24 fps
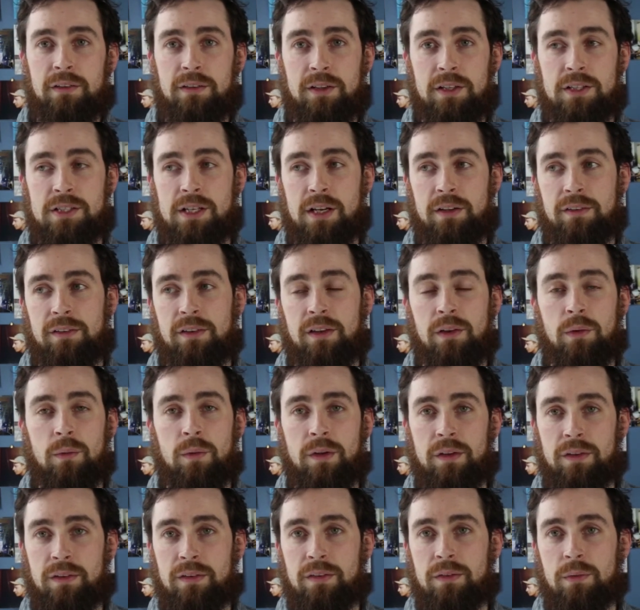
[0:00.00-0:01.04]
suggesting
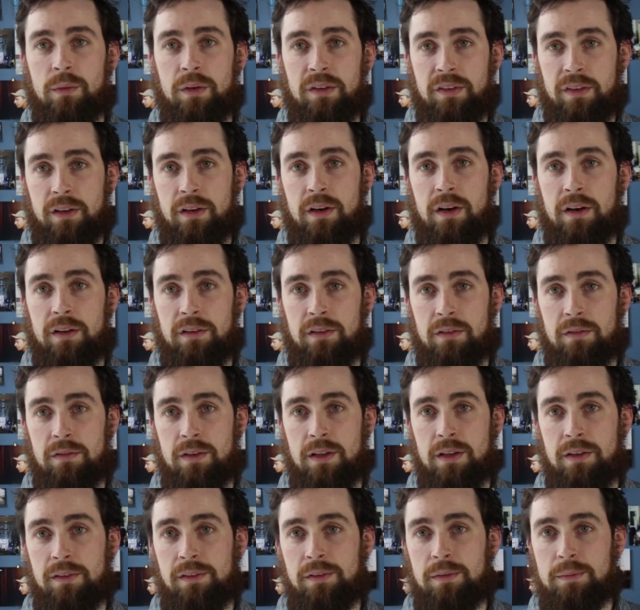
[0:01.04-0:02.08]
was the cause of
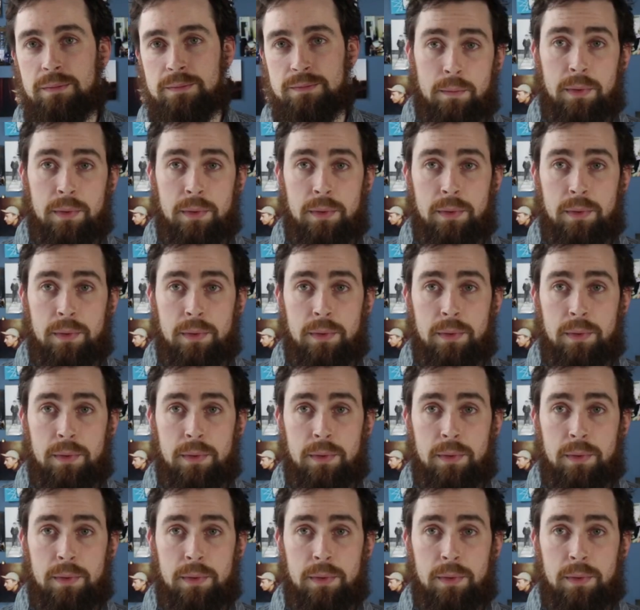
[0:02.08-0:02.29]
this.